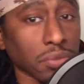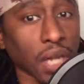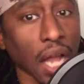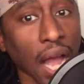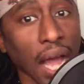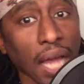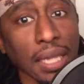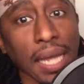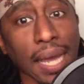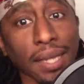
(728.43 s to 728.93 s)

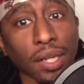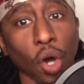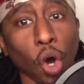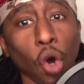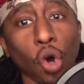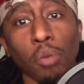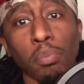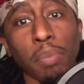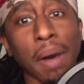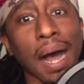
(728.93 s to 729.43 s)
I like
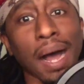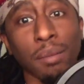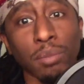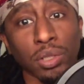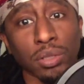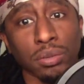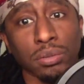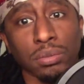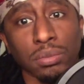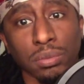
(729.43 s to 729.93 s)

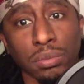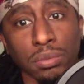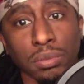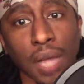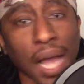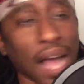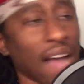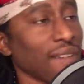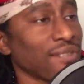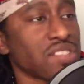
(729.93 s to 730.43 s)
Obama.
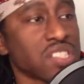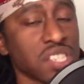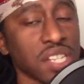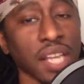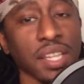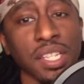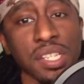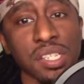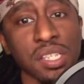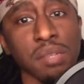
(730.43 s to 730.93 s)
I've
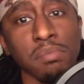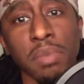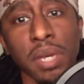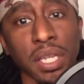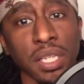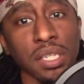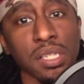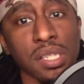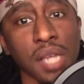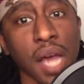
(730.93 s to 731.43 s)
said this a
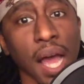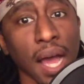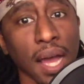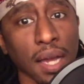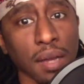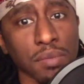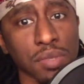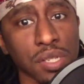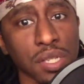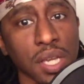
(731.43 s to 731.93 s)
million
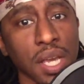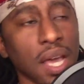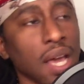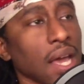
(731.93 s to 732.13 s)
times.